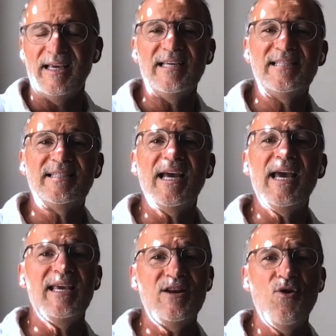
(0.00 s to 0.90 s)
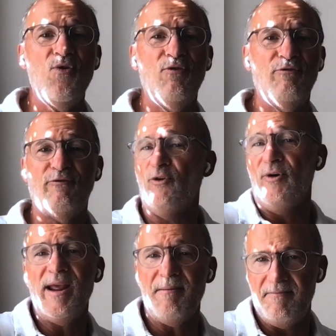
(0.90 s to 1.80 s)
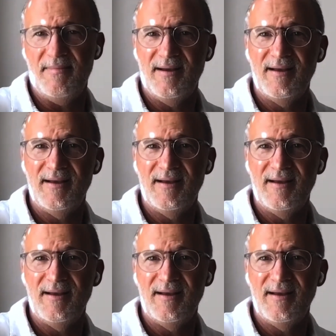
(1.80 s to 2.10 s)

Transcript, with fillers: He say no for him.